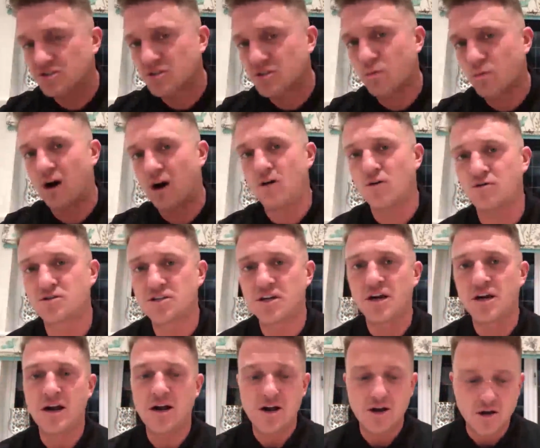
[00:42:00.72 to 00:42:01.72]
across the
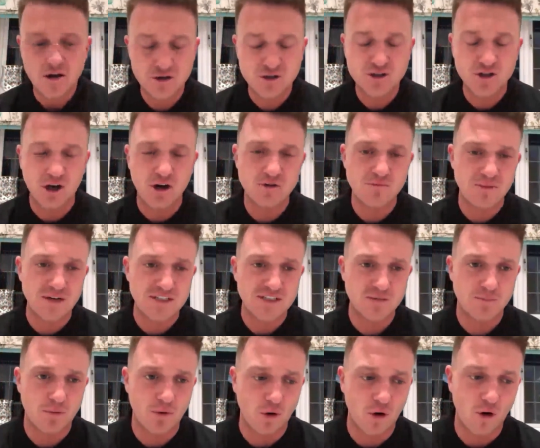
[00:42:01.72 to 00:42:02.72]
world who showed
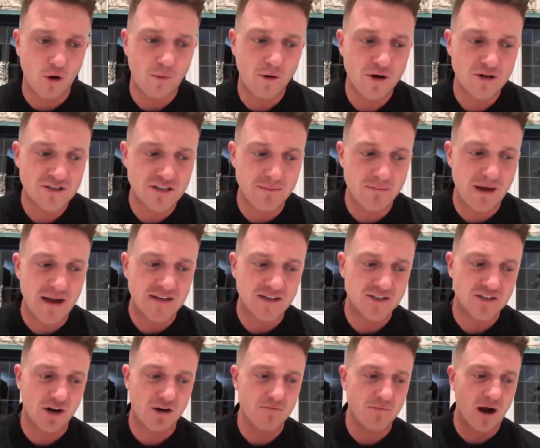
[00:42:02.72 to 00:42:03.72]
me support, because it
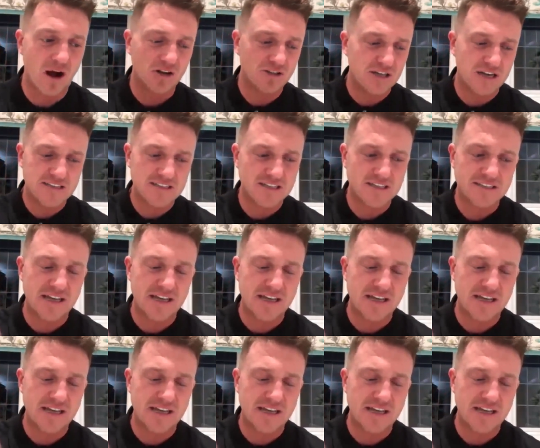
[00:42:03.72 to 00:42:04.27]
meant so much.